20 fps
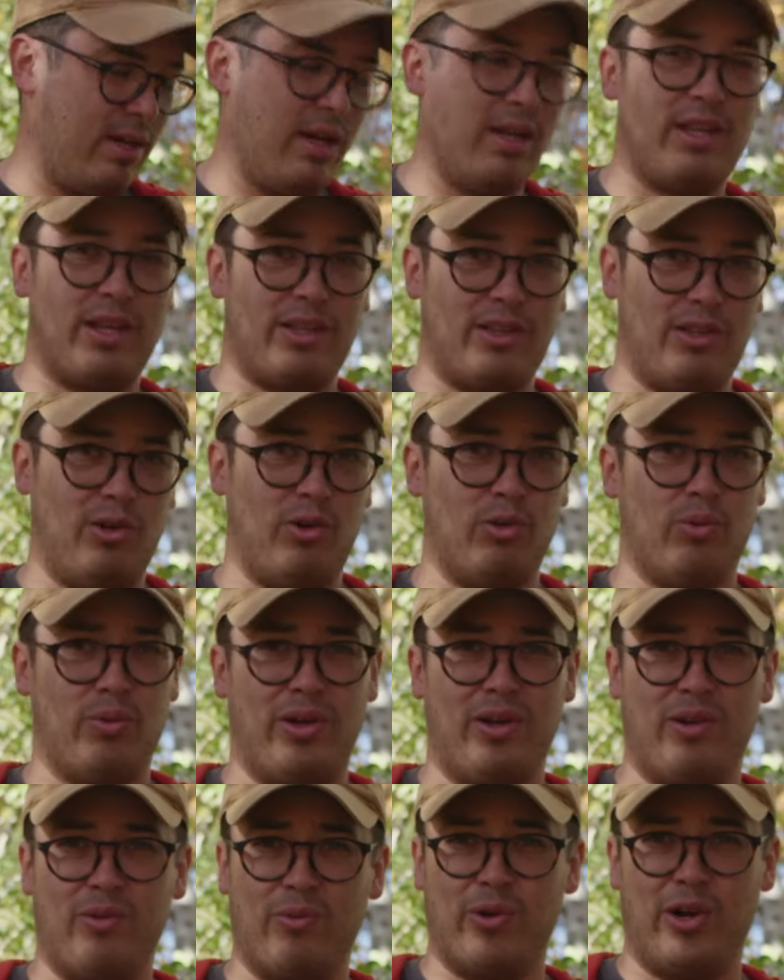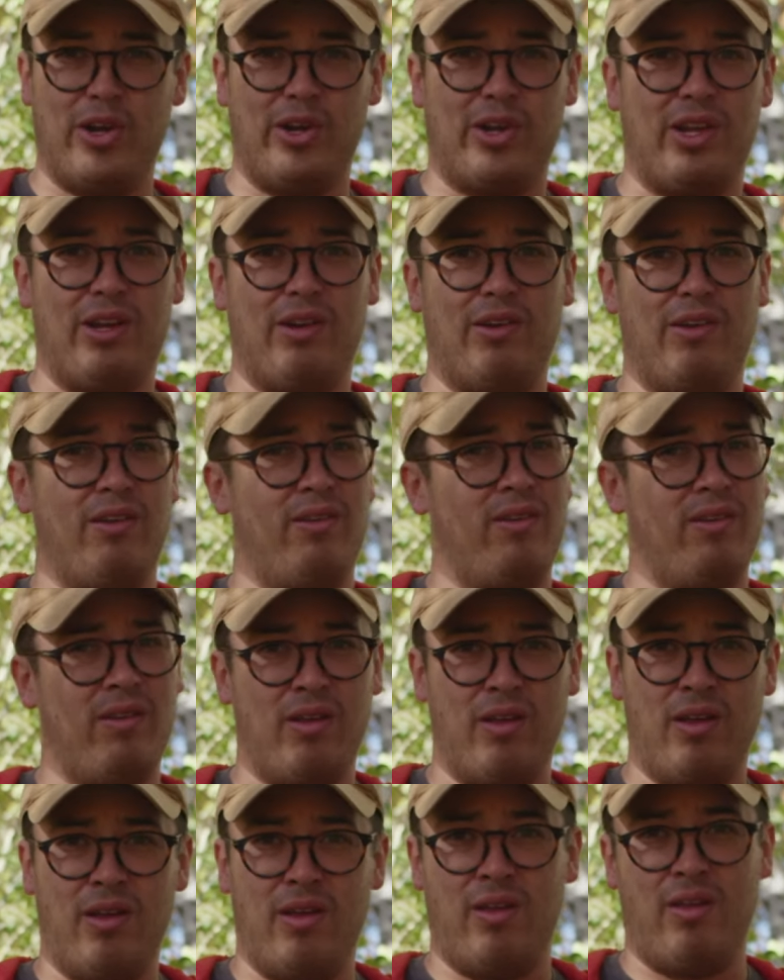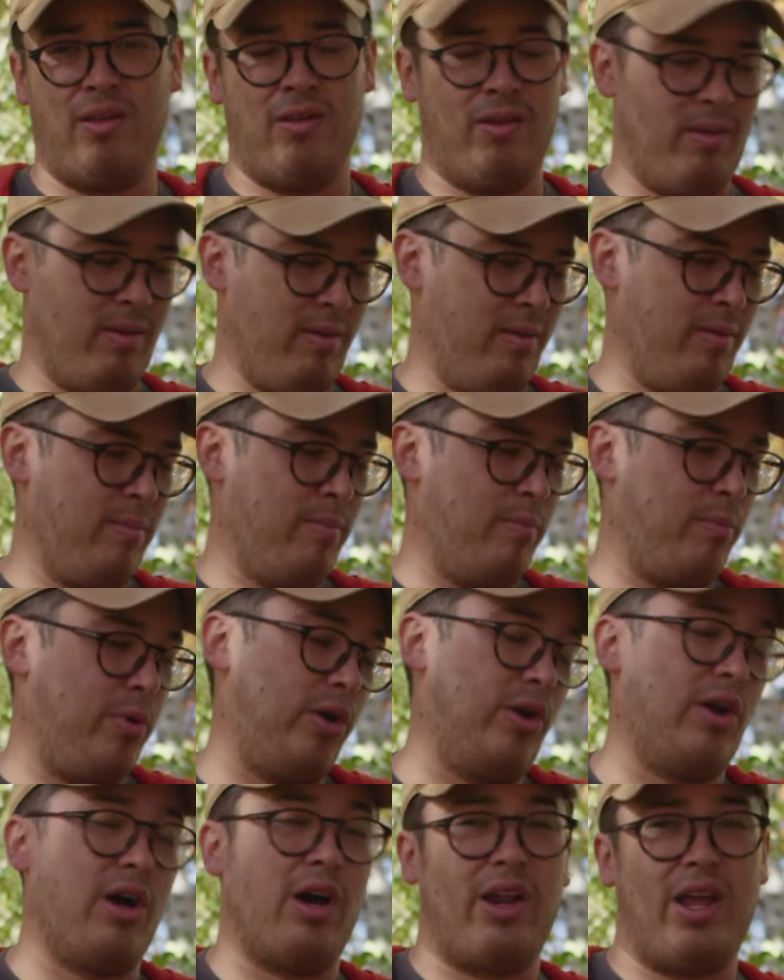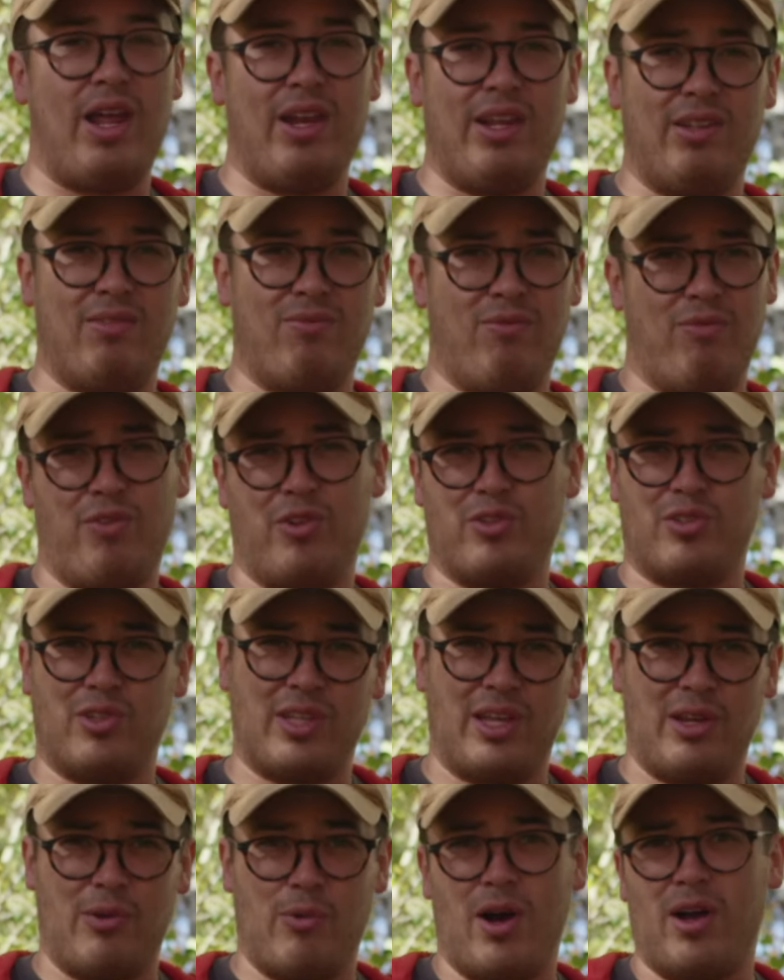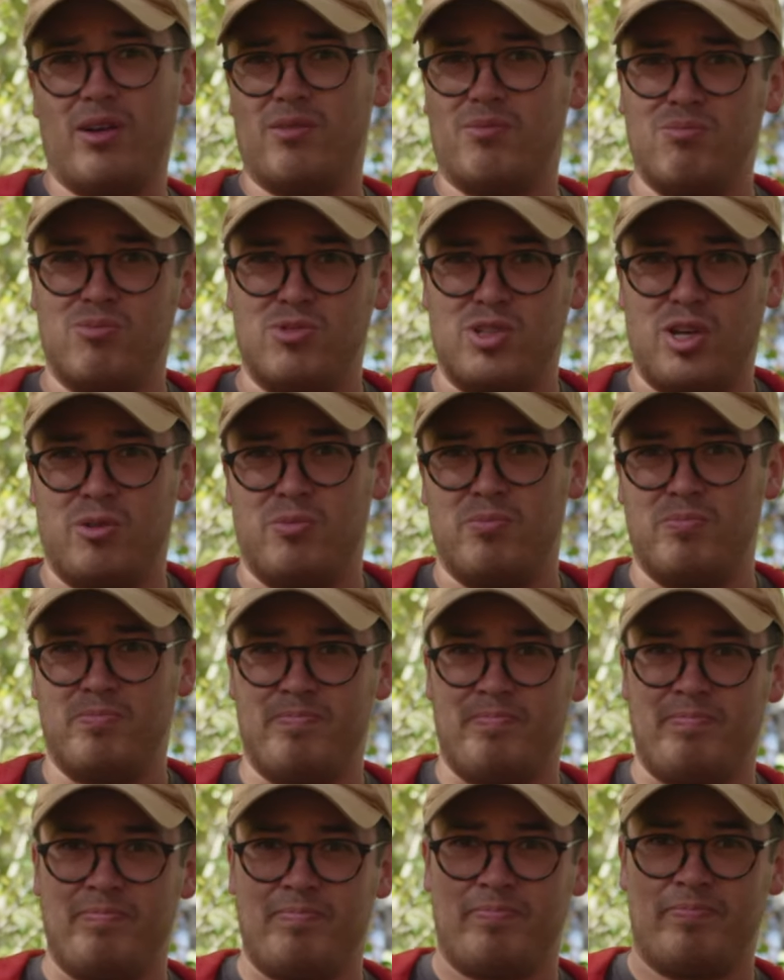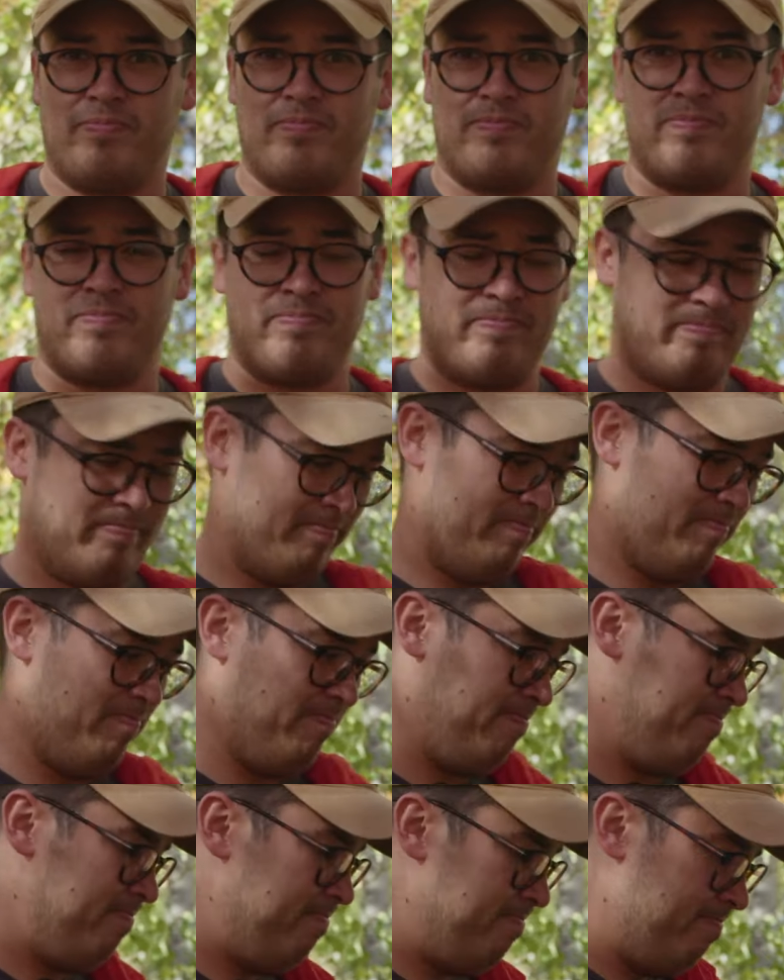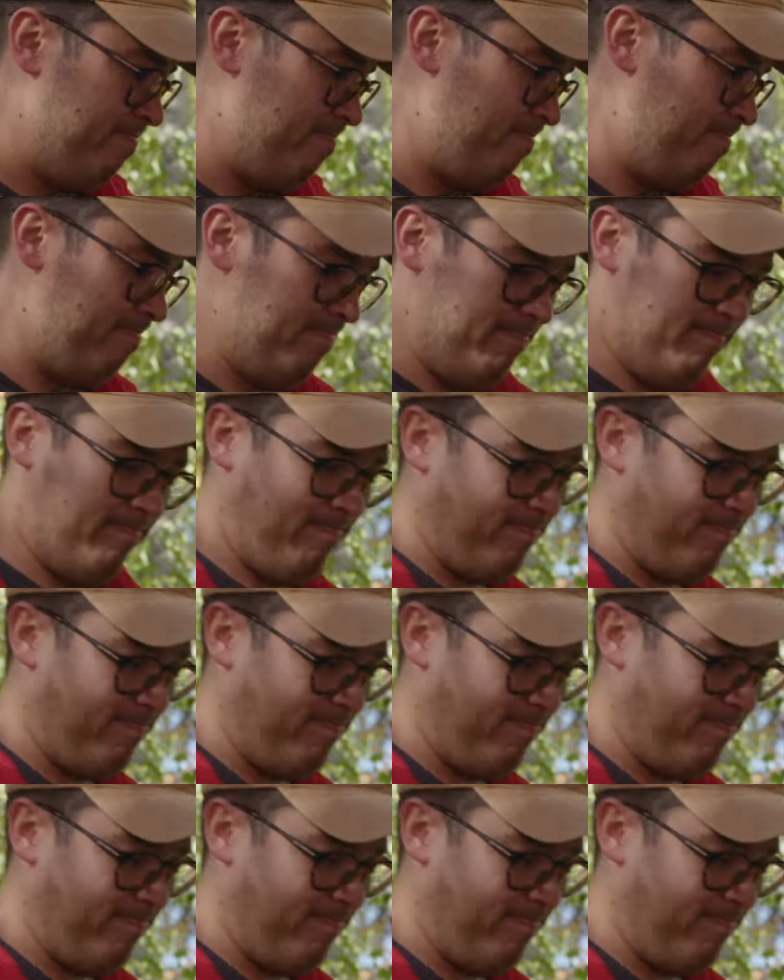unlike the old one, where you can put on any filter that you want. So the old Rollei